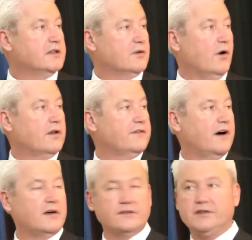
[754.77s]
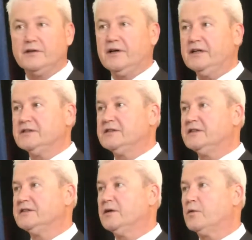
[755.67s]
to all the volunteer
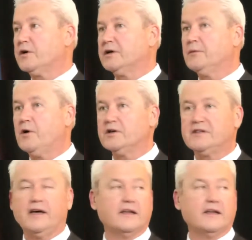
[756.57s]
agencies that work in Morristown,